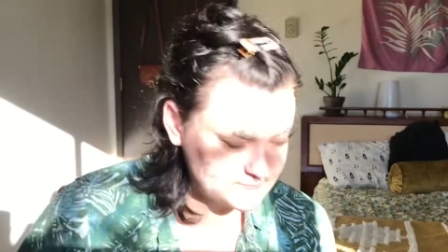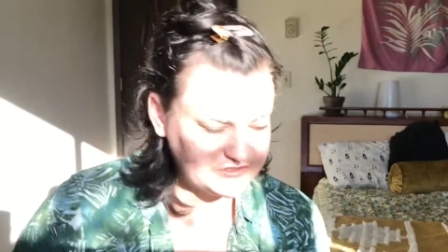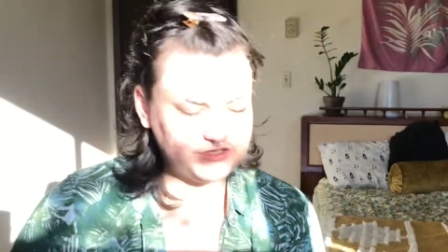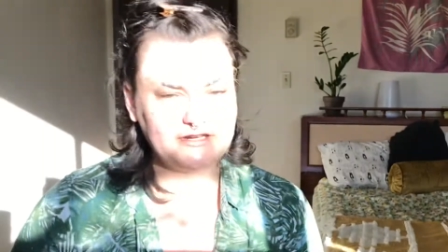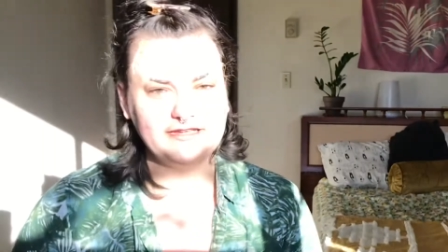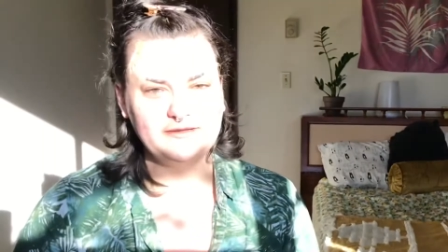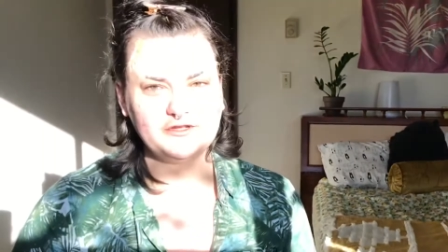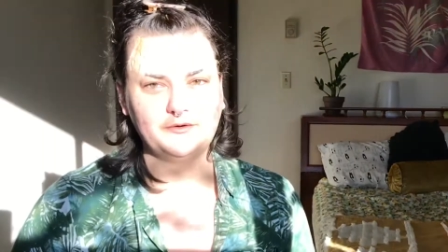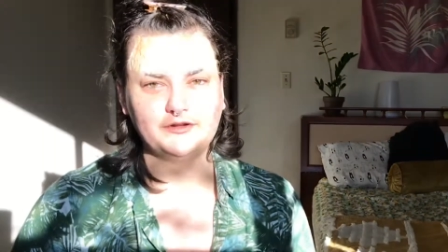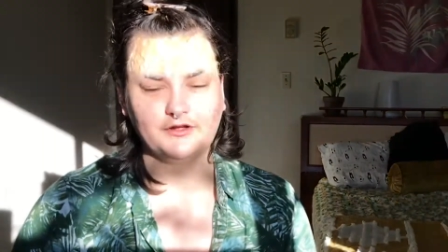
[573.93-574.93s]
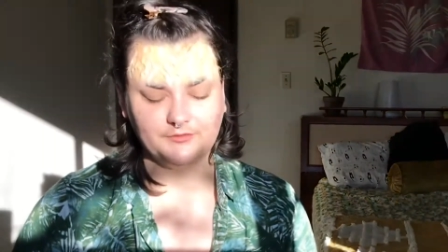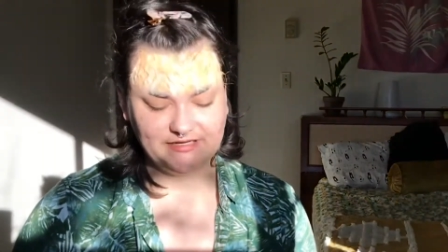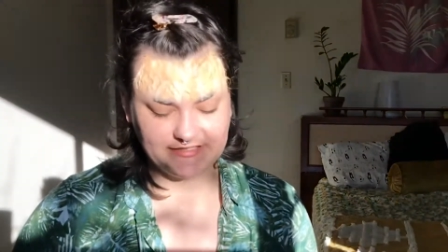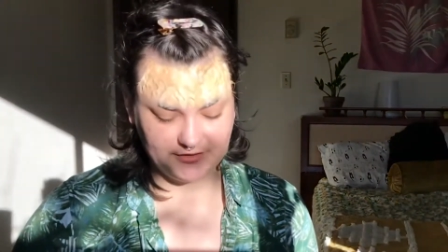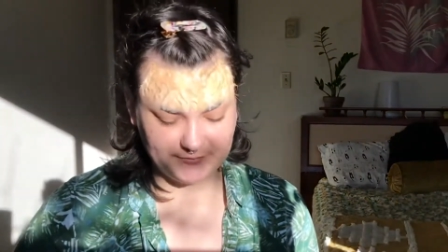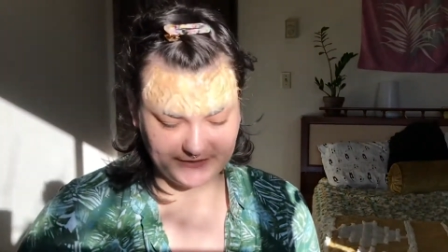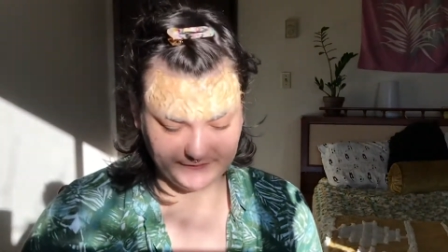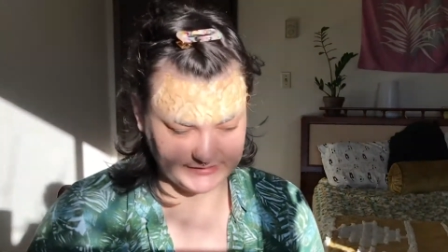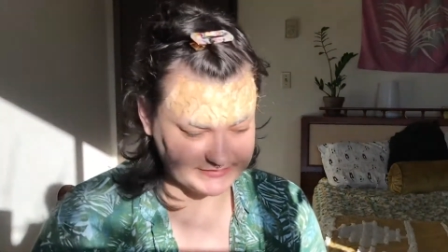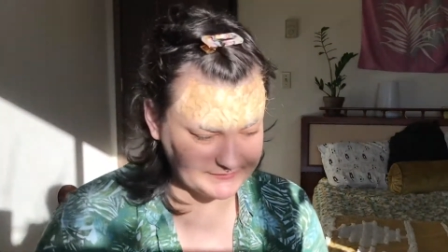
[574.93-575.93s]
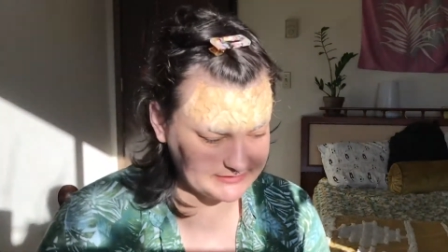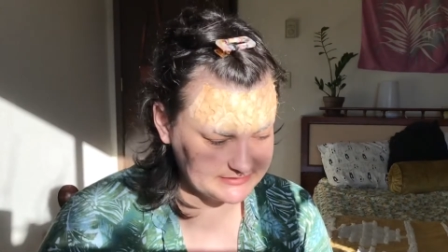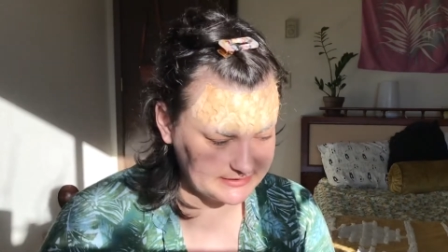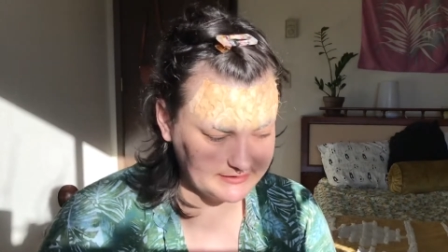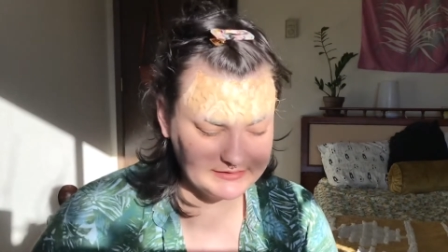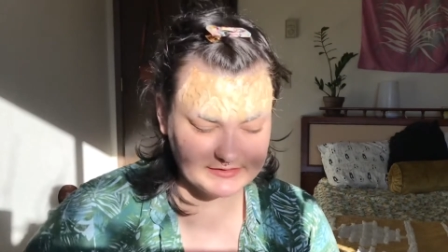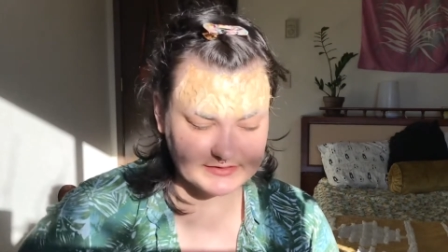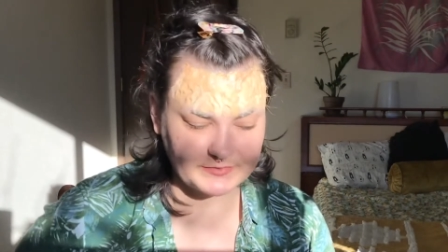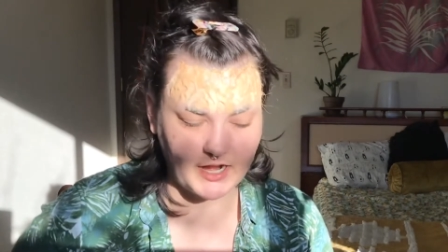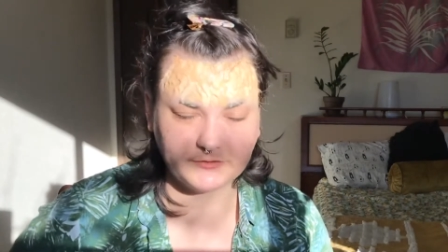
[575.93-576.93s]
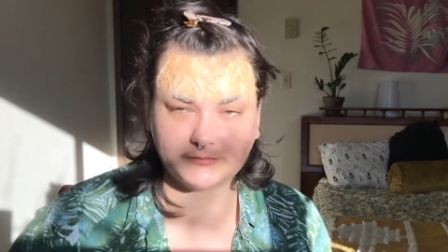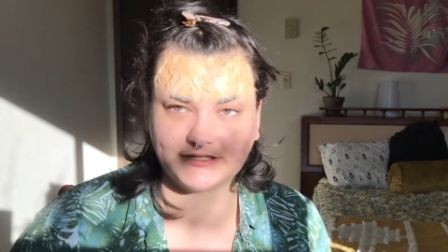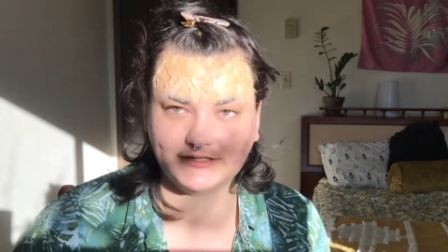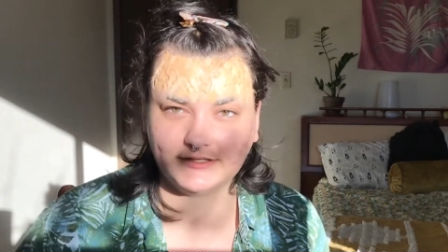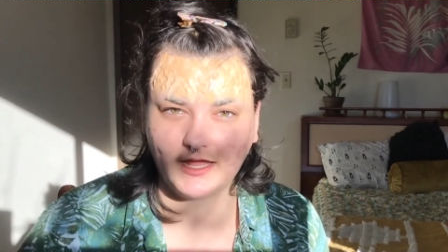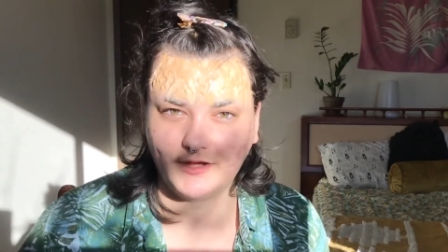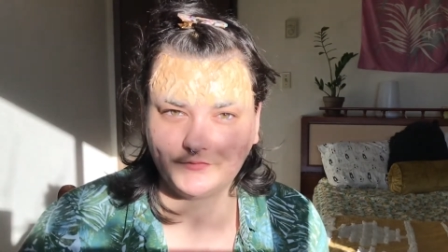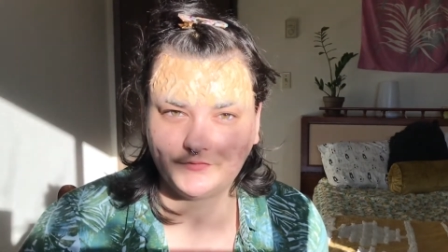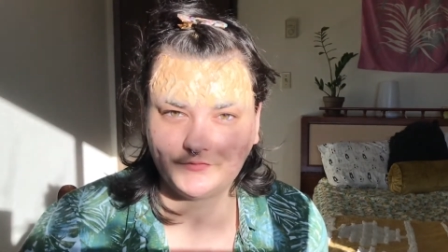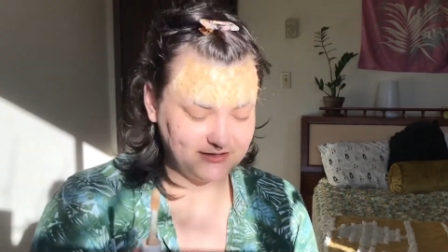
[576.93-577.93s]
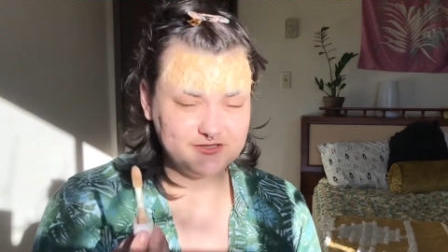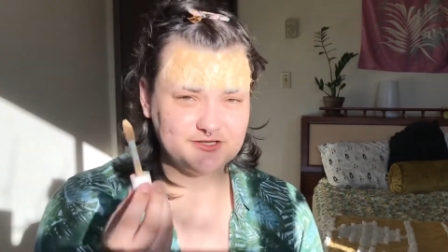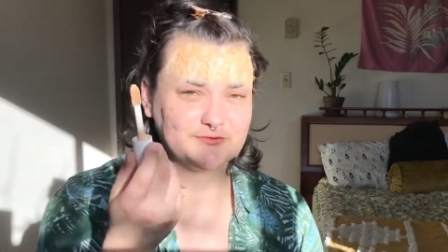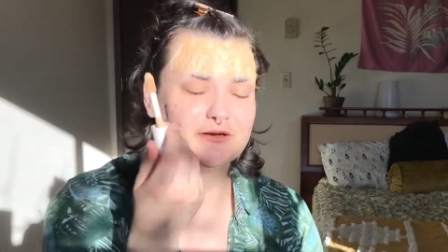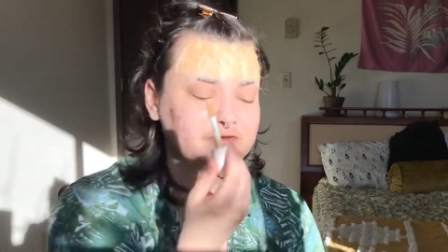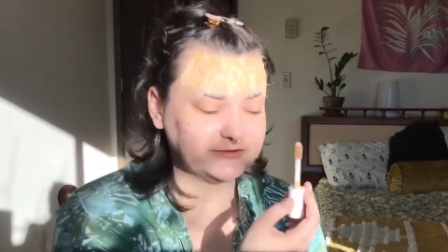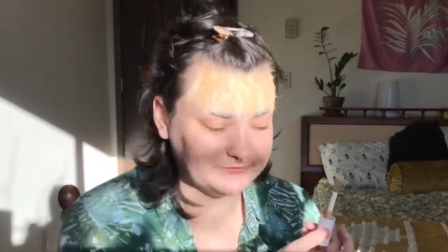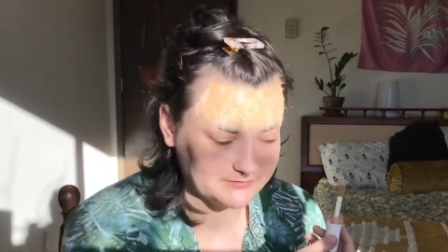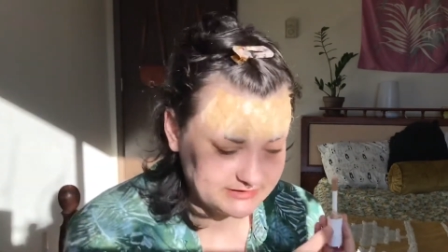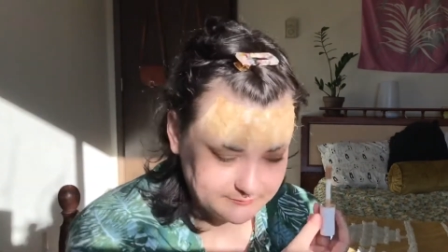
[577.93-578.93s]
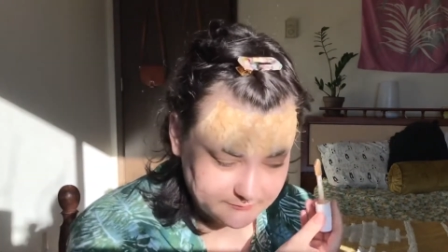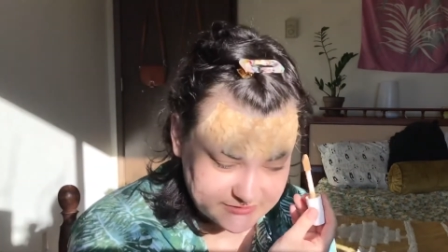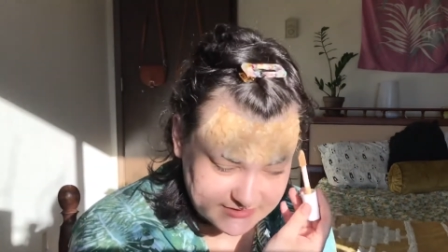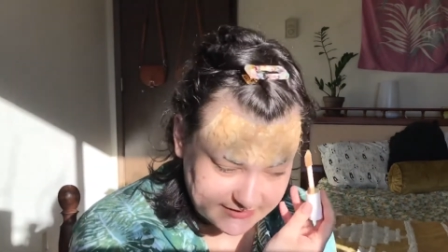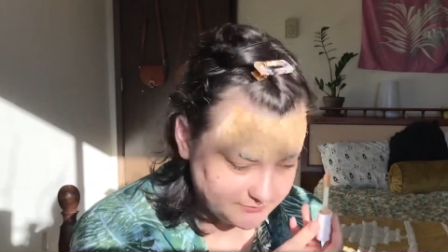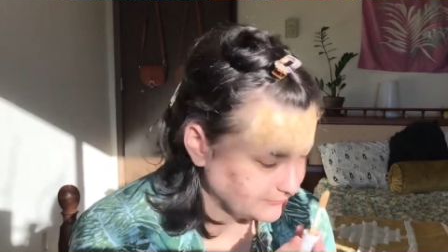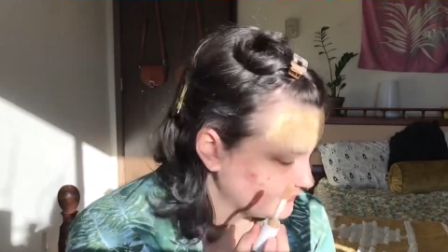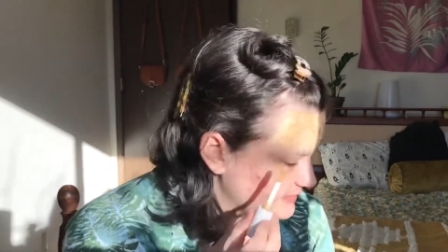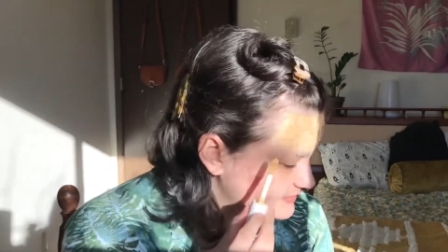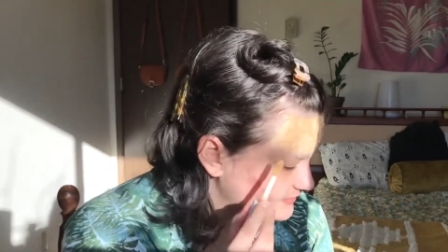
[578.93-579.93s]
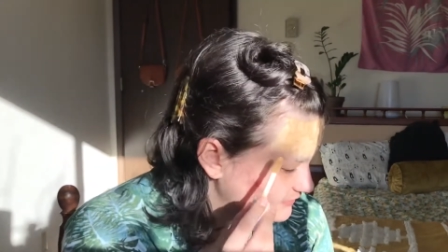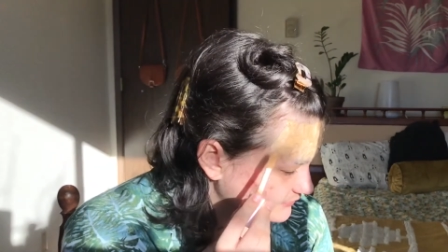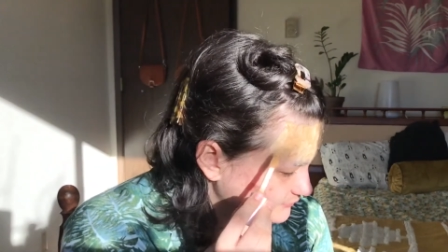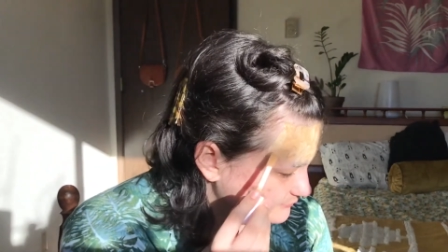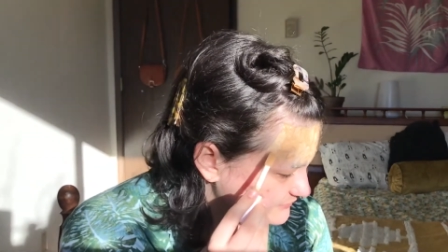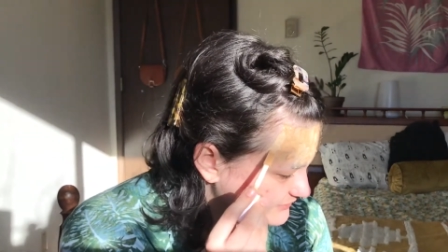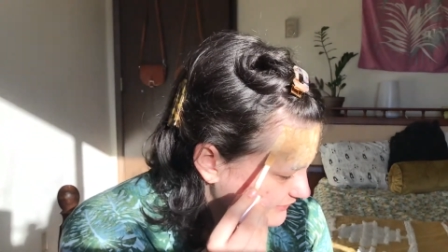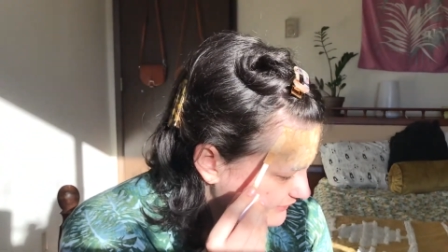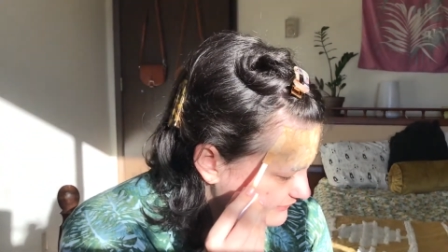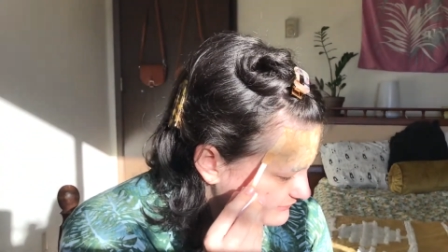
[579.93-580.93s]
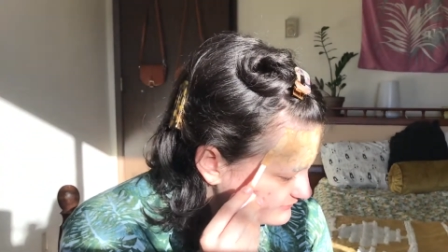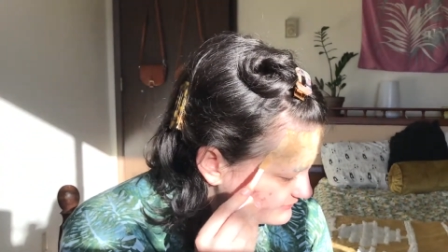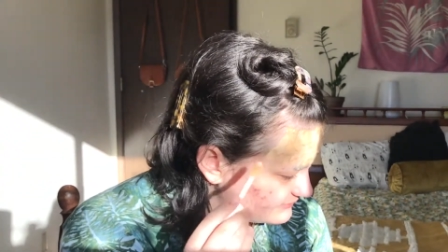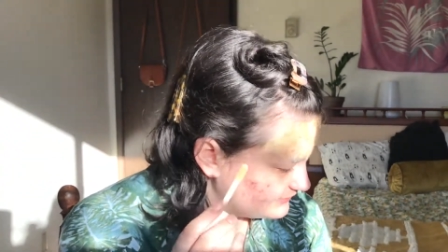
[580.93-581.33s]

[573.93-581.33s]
Should I keep going all the way down my face for this? I think there's probably enough. Also probably recycle these tubes as